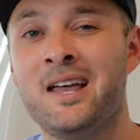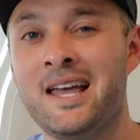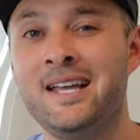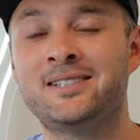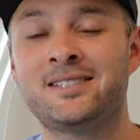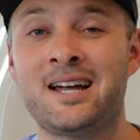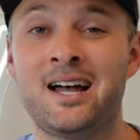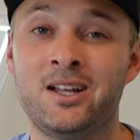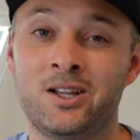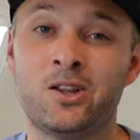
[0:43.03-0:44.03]

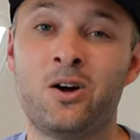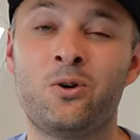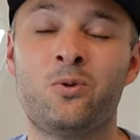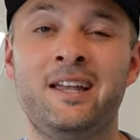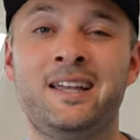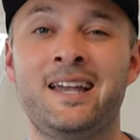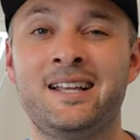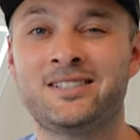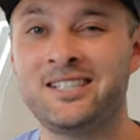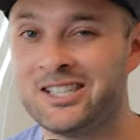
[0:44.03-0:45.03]
Easter long weekends.